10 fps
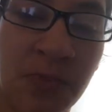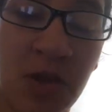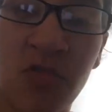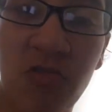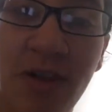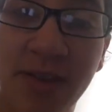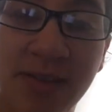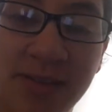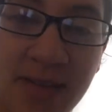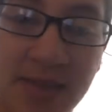I'm trying to
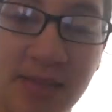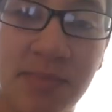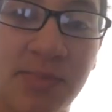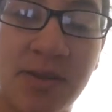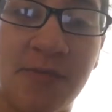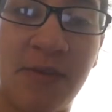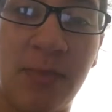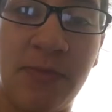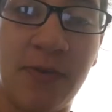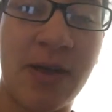set some stuff
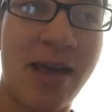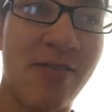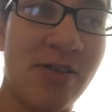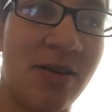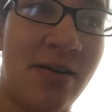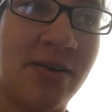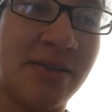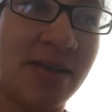up for character arcs and